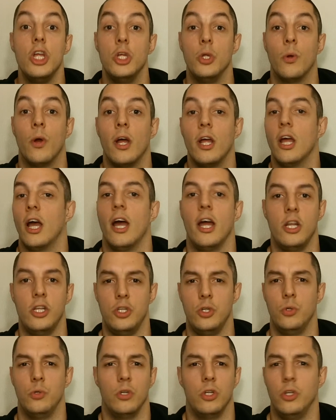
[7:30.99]

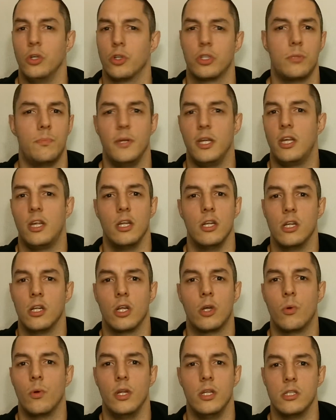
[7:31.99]
You're
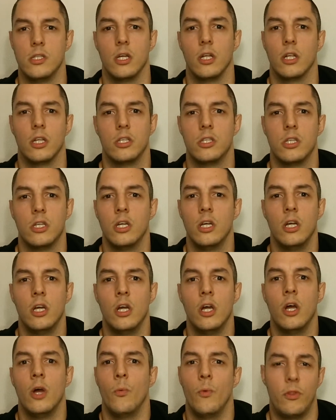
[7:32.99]
speaking the Queen's English
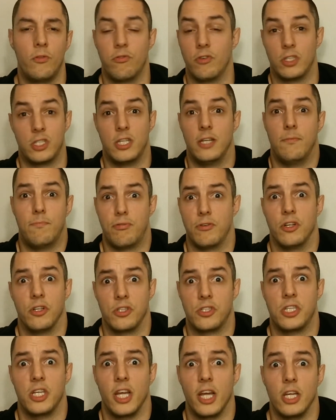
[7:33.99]
with received
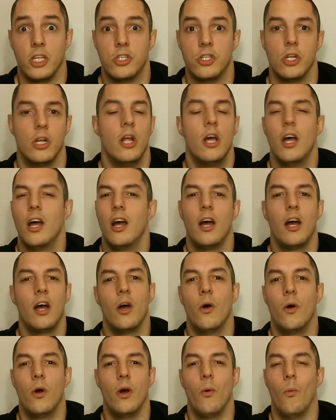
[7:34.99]
pronunciation.
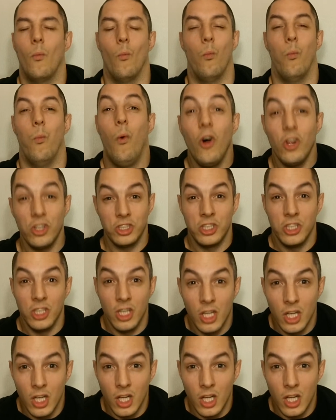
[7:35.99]
What?